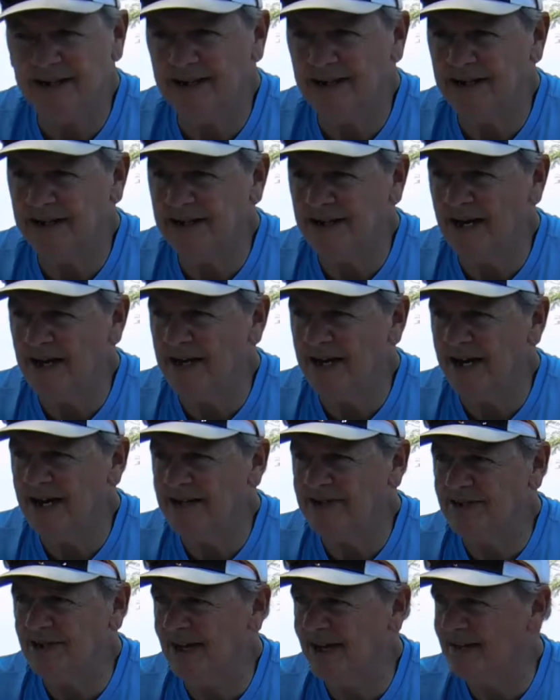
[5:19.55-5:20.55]
at a young
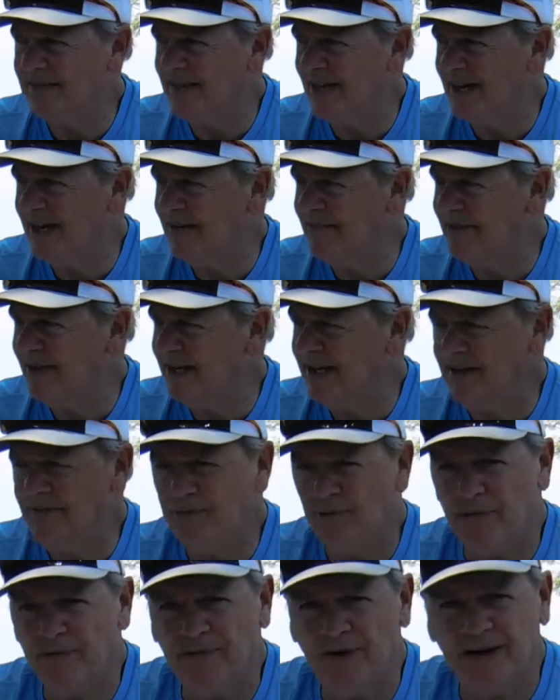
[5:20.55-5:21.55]
age like that, if they get
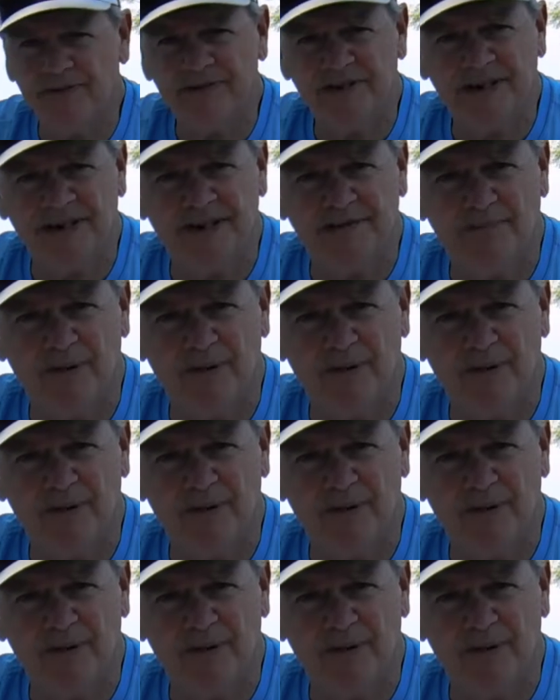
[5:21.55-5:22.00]
4, 5, 6